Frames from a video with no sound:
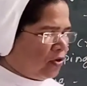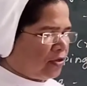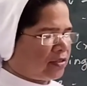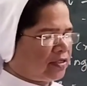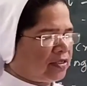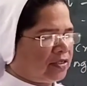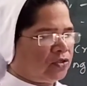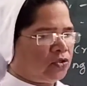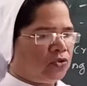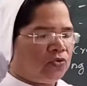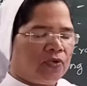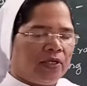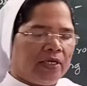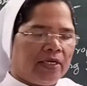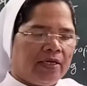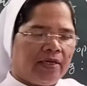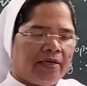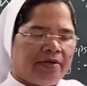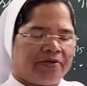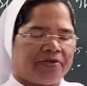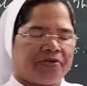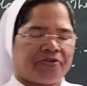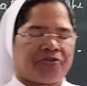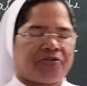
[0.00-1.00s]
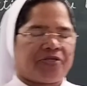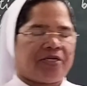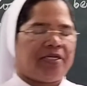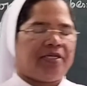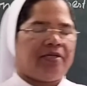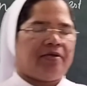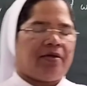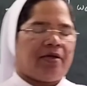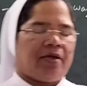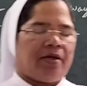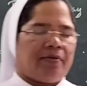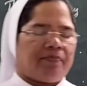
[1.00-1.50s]
Water. Today, let us
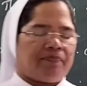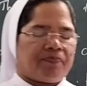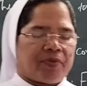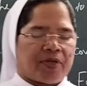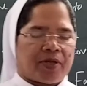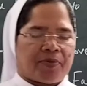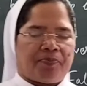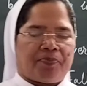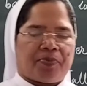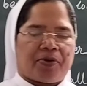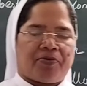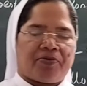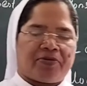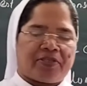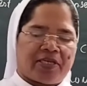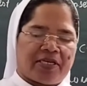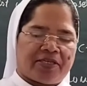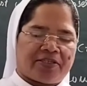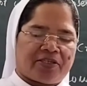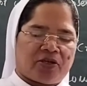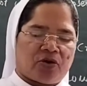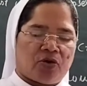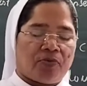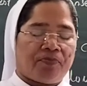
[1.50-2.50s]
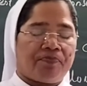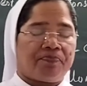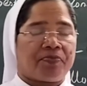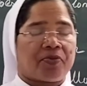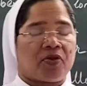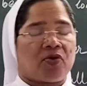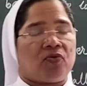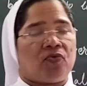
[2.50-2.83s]
study the previous lesson of